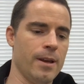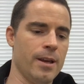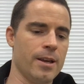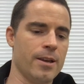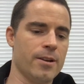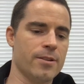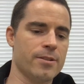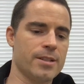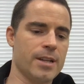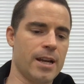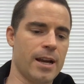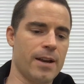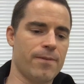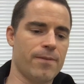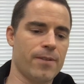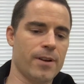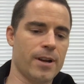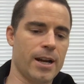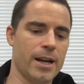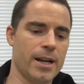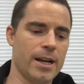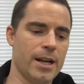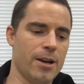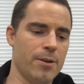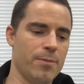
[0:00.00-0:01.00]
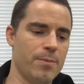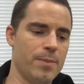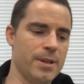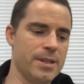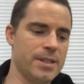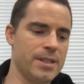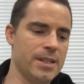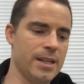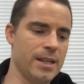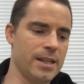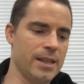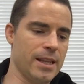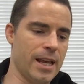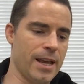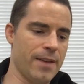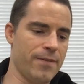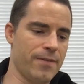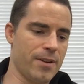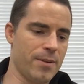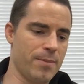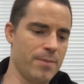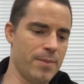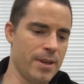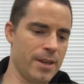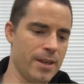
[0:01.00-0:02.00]
I forgot how busy life
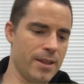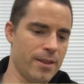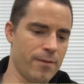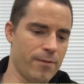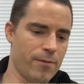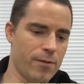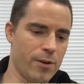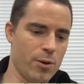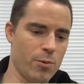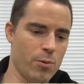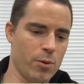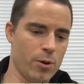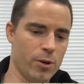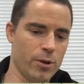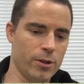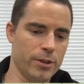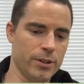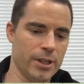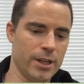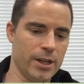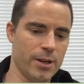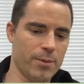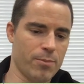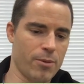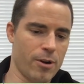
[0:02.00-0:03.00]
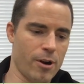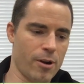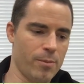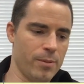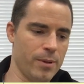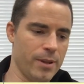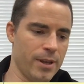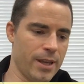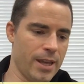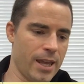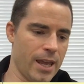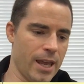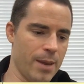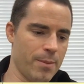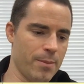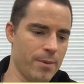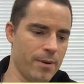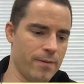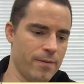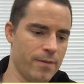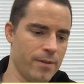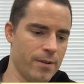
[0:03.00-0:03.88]
can be in the free world, and it probably came off